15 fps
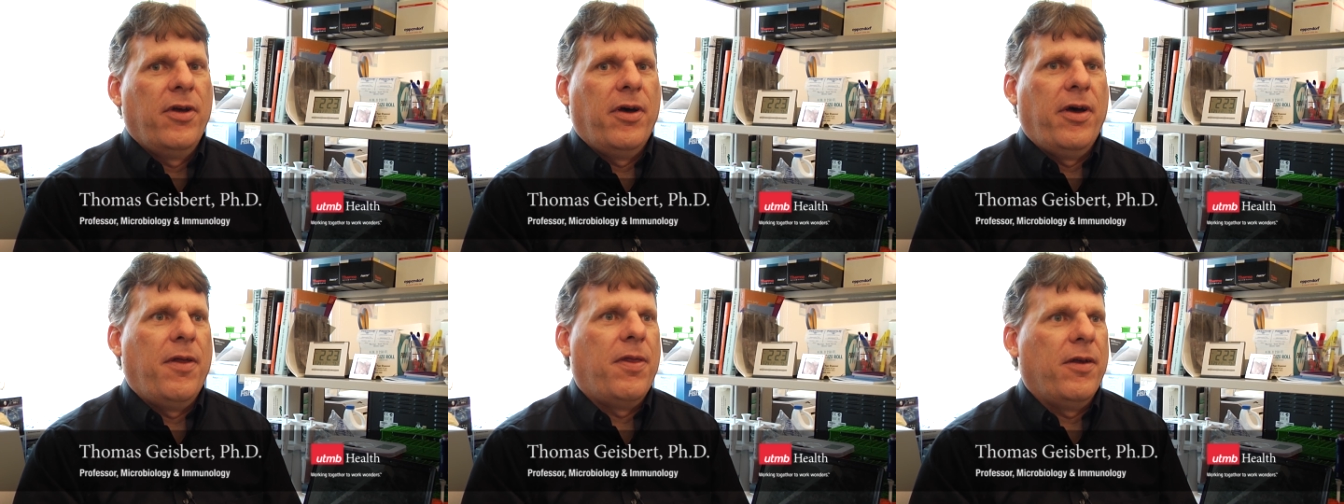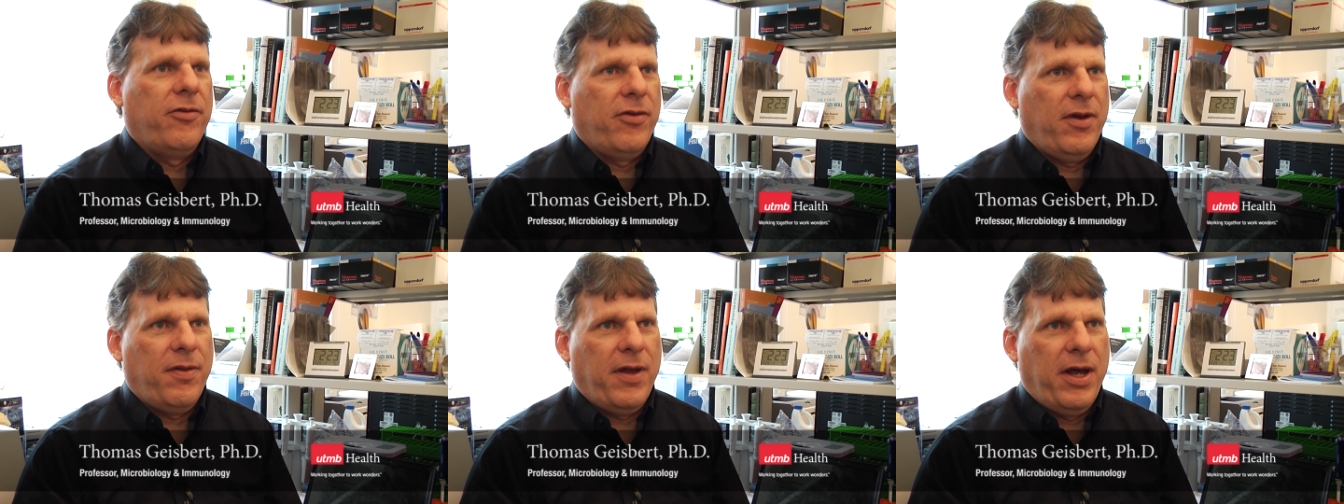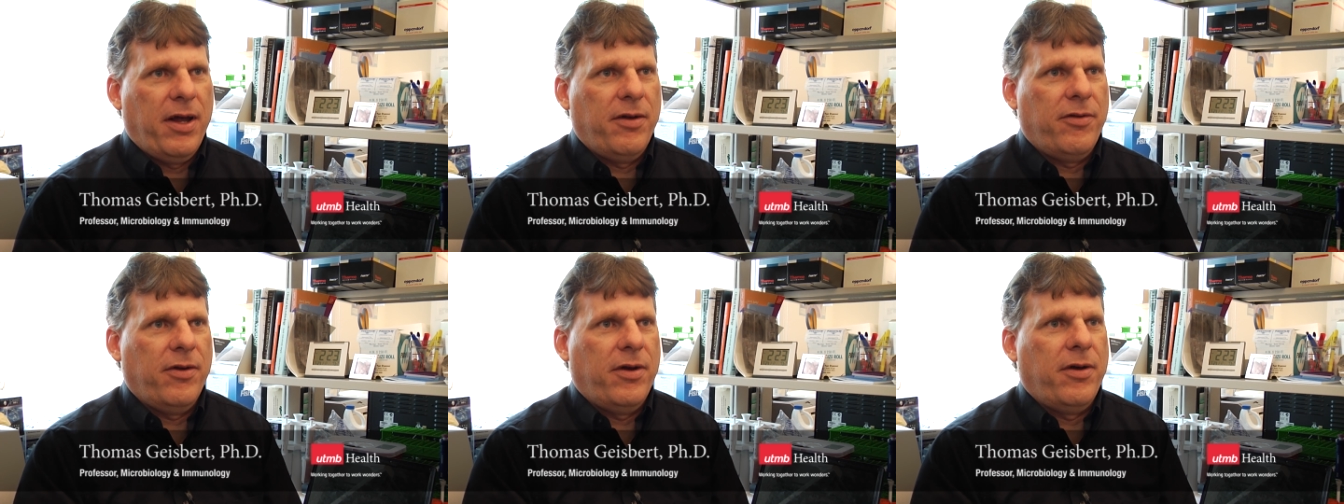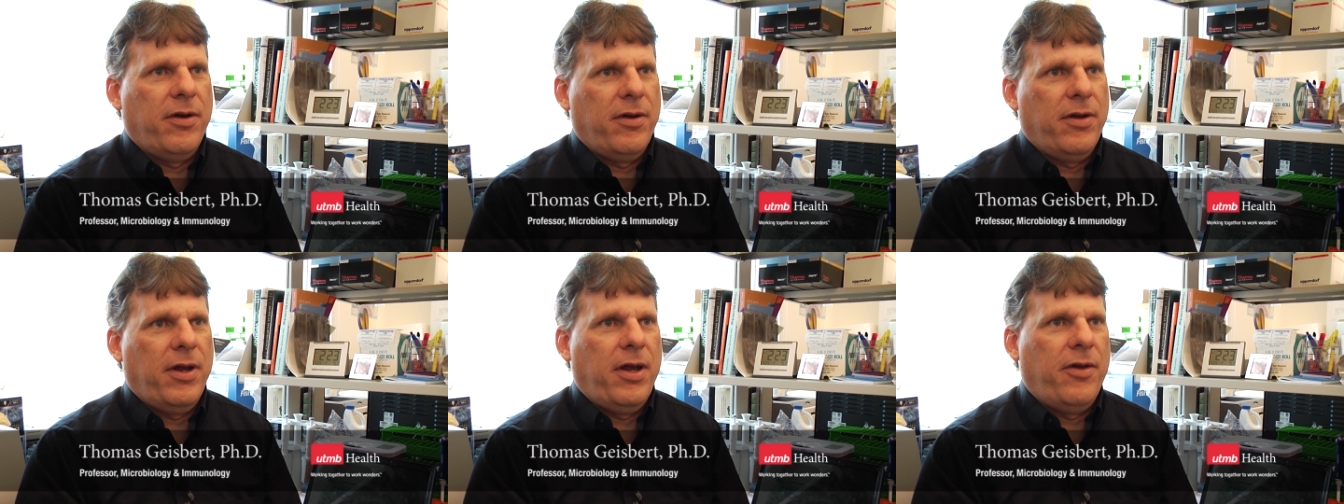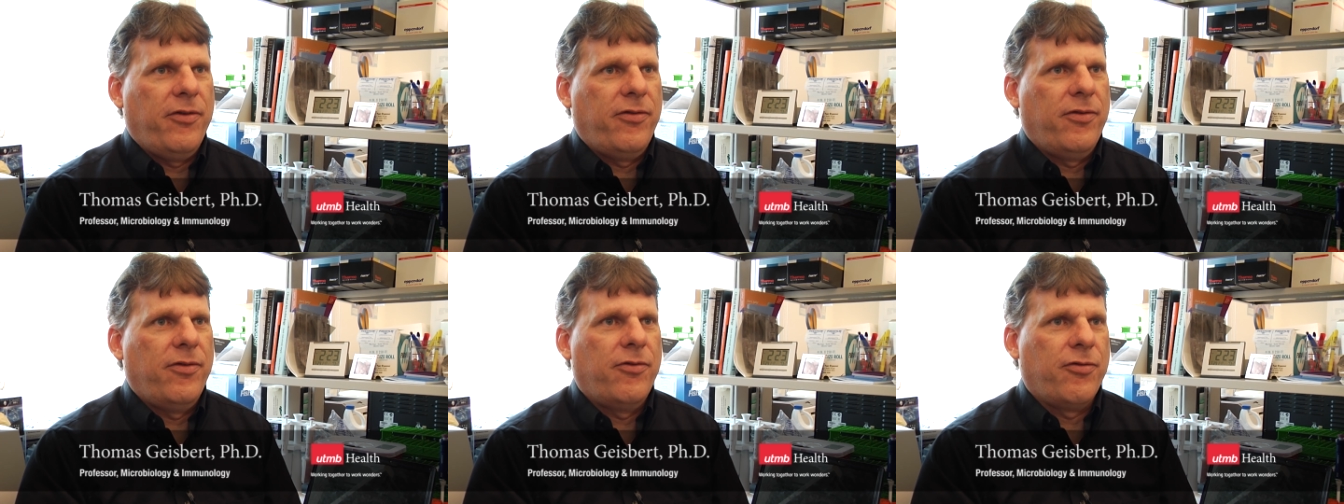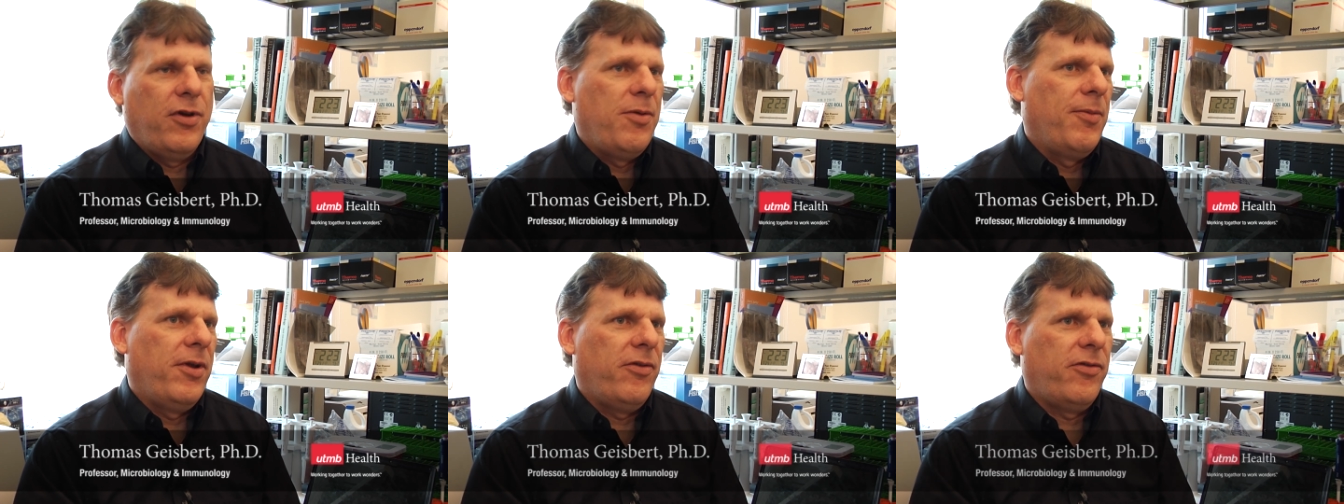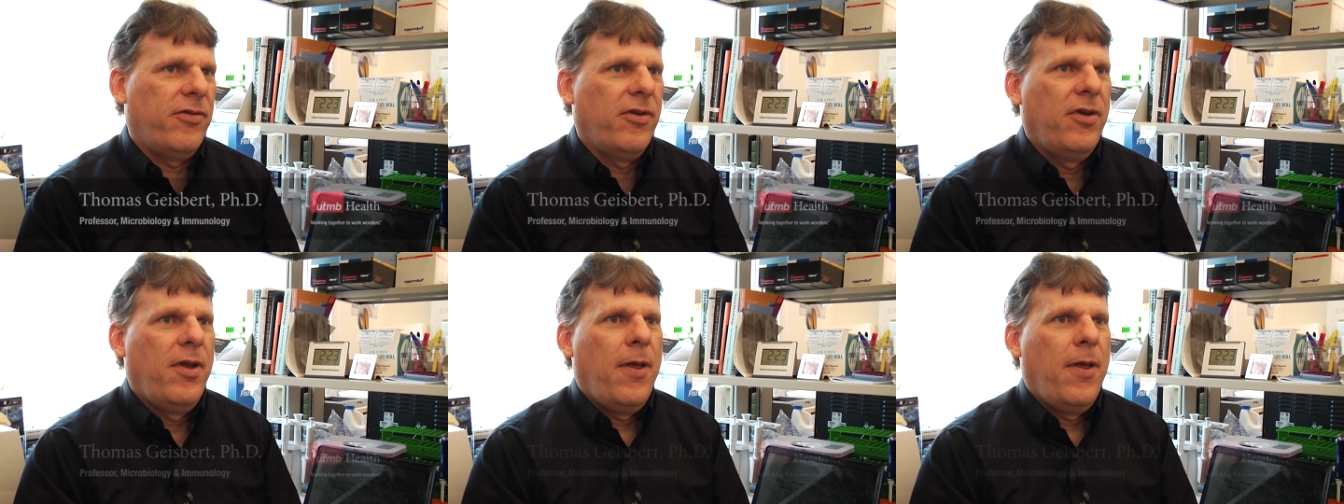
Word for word: and things like that uh, as treatments.